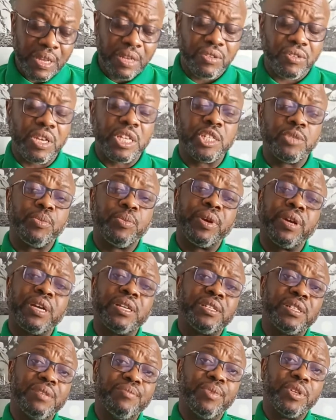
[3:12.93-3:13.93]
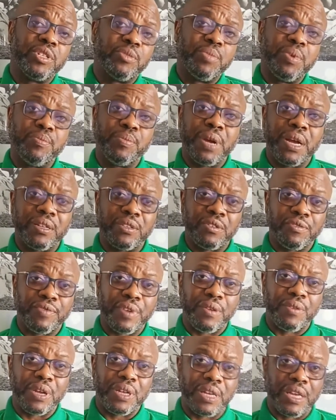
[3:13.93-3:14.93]
transparency must be part of
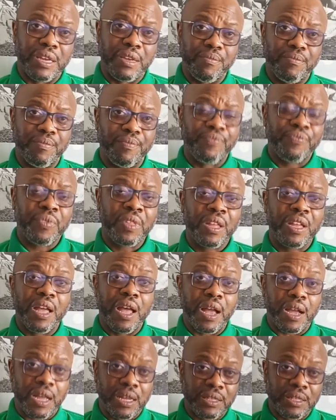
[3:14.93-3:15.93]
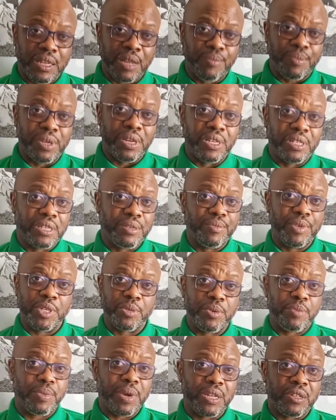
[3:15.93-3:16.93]
our game. Accountability
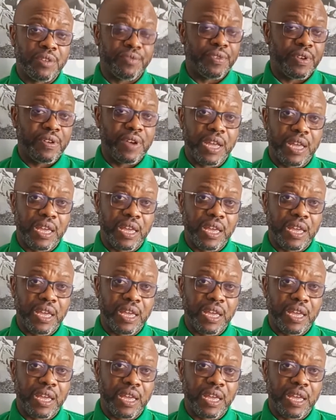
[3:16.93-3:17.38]
must be part of our